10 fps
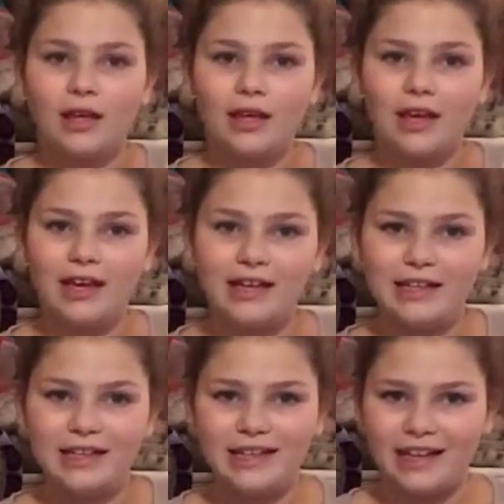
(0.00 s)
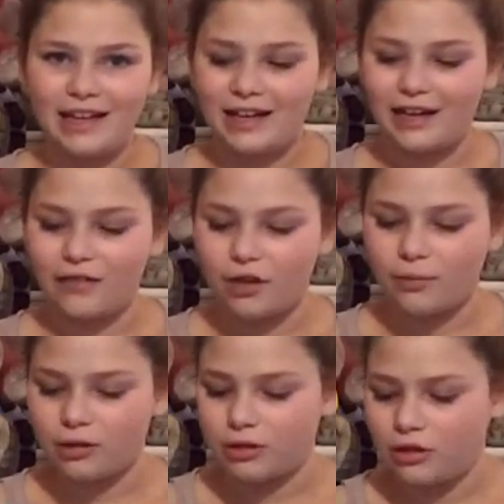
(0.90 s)
And yeah, I have a
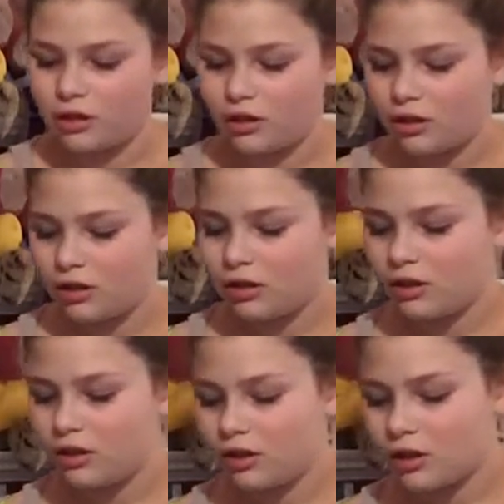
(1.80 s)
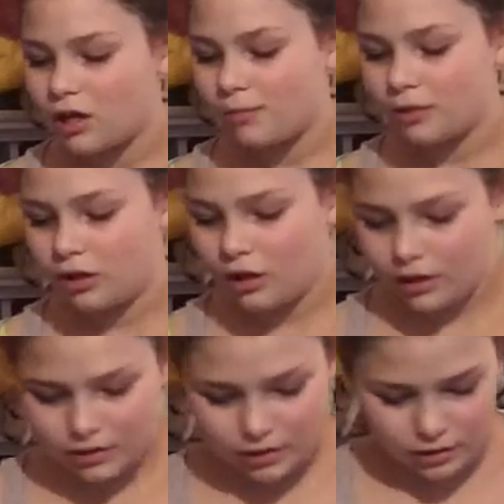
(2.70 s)
couple, couple
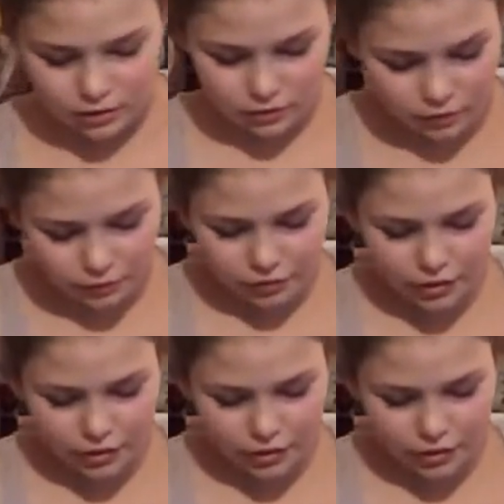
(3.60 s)
lots of